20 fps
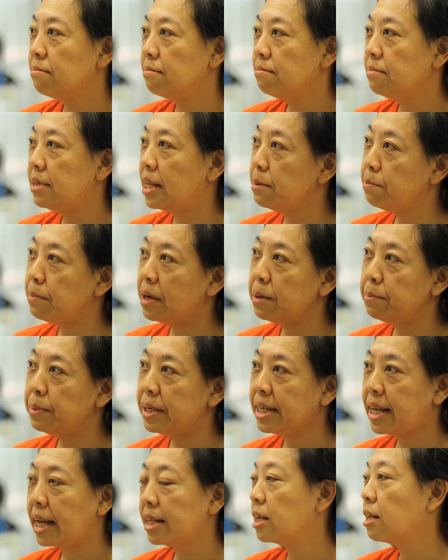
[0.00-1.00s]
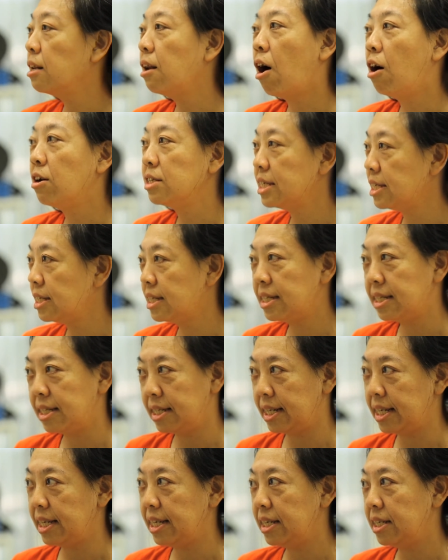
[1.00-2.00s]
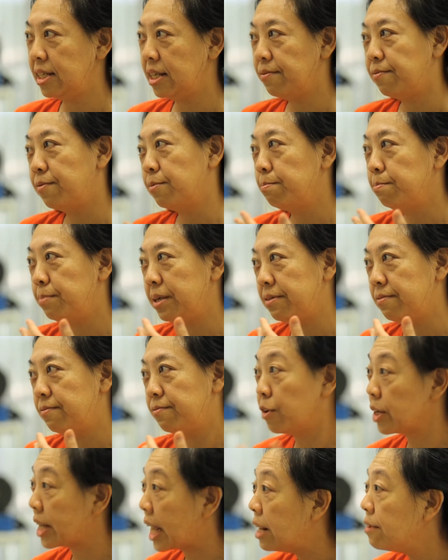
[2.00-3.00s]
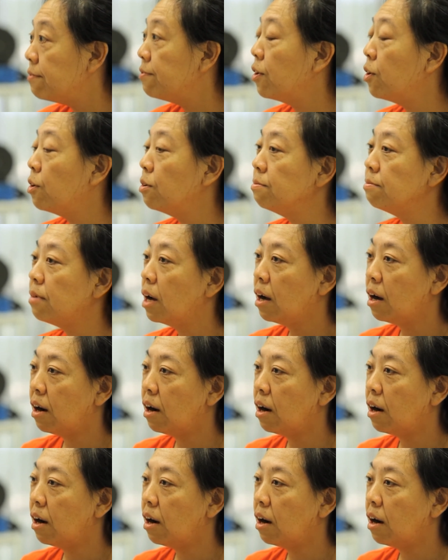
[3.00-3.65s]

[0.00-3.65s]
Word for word: they may be getting lost in the city, they've been forgetful,